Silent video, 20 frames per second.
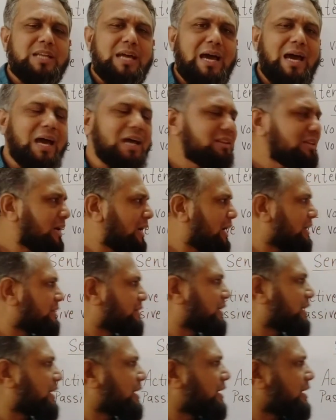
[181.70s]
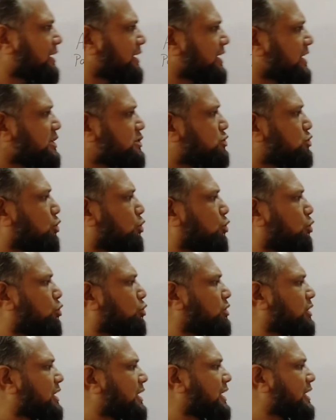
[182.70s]
that there is
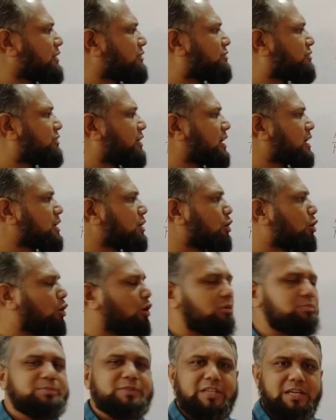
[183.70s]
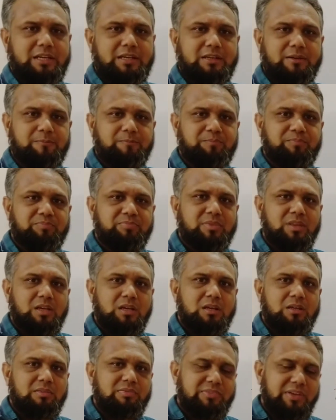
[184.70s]
only one object.
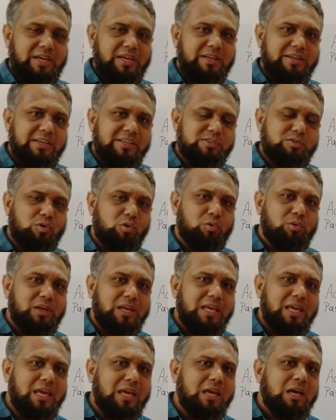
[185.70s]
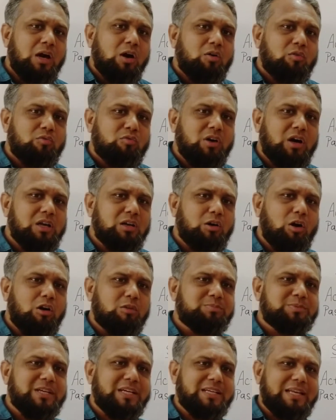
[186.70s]
There is only one
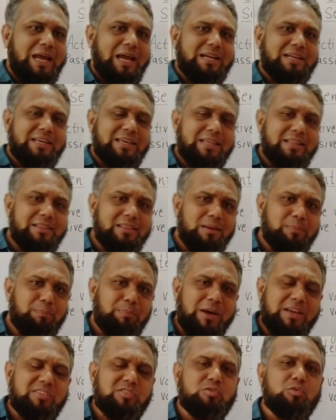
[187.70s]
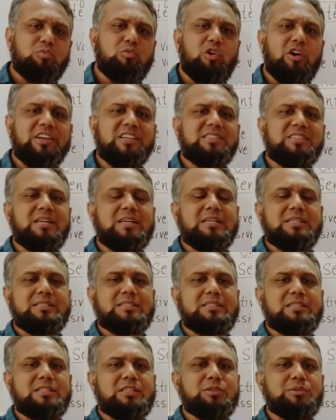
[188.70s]
object, and in the passive voice the
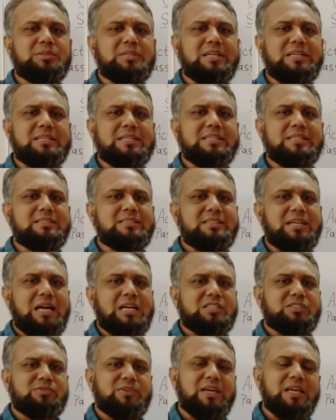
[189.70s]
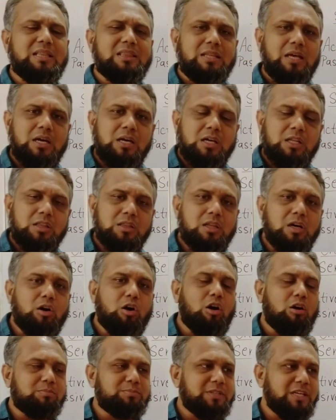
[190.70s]
assertive sentence starts with the
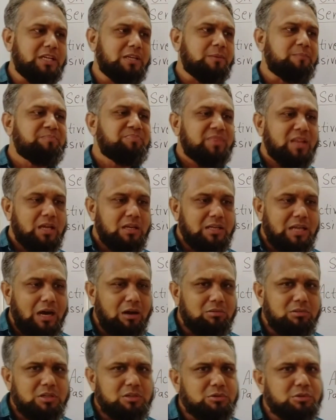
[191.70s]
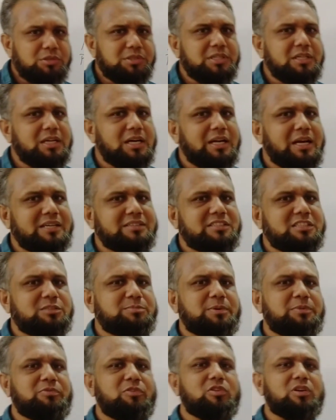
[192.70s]
object. Now the question arises
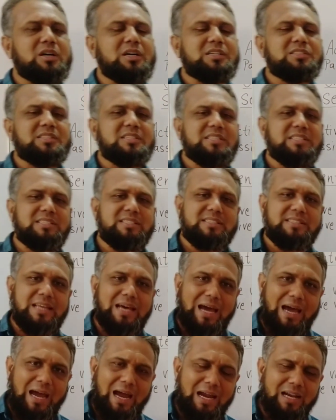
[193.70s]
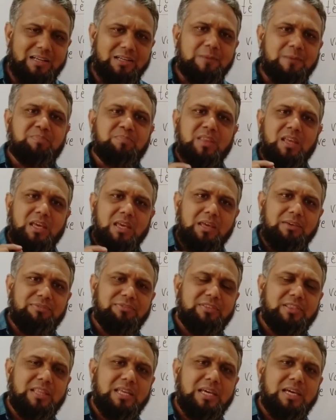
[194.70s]
before us is that
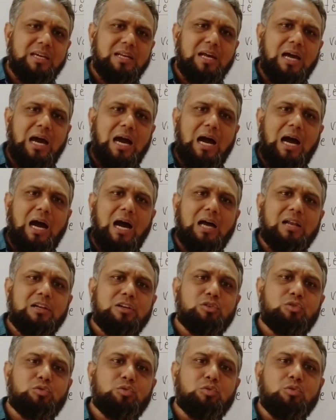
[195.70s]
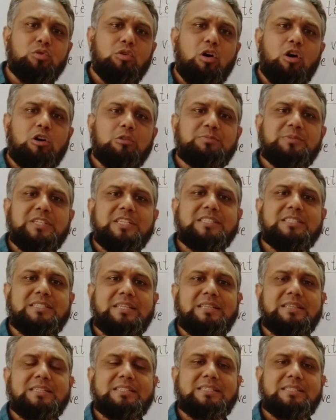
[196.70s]
if there are two objects
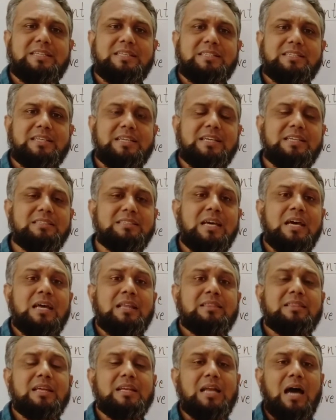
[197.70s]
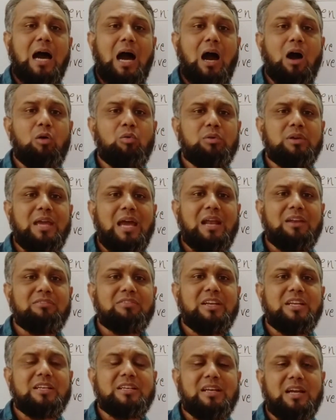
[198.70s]
in the sentence, then how can
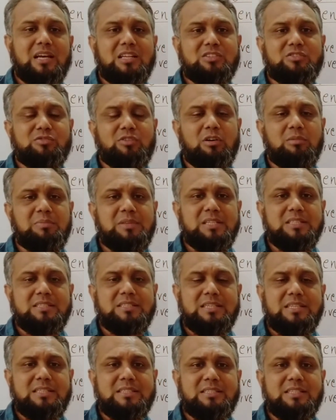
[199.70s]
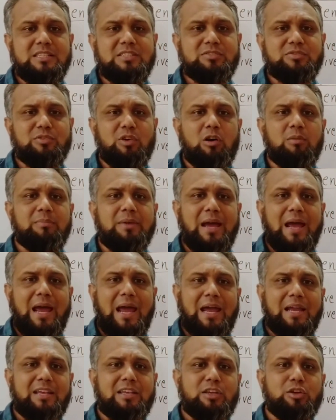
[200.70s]
we transform the sentence from
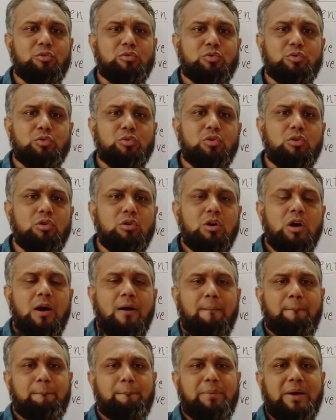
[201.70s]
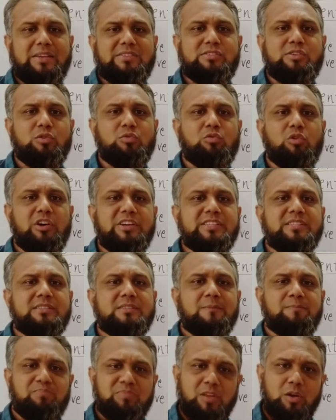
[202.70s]
active to passive voice?
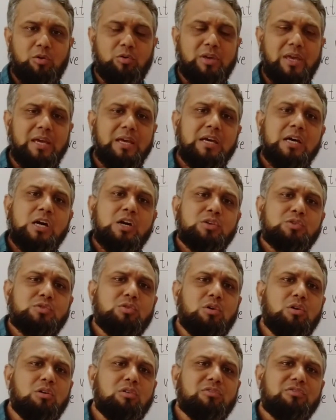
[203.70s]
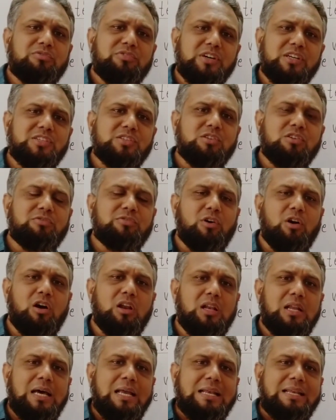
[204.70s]
Okay, so first of
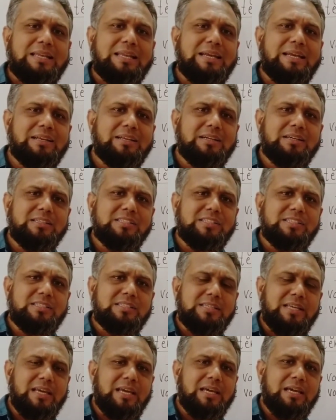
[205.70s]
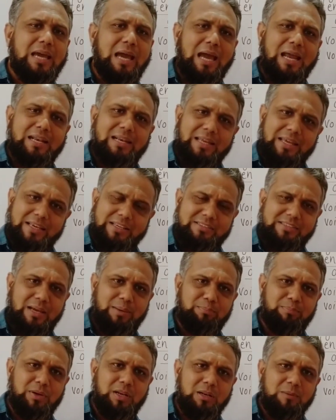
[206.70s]
all let us take an
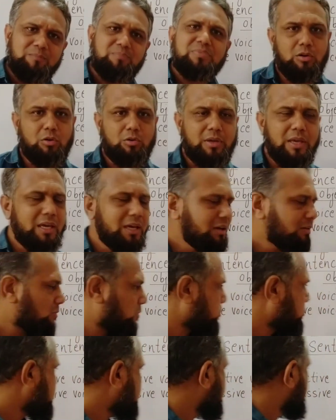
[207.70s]
example. Okay,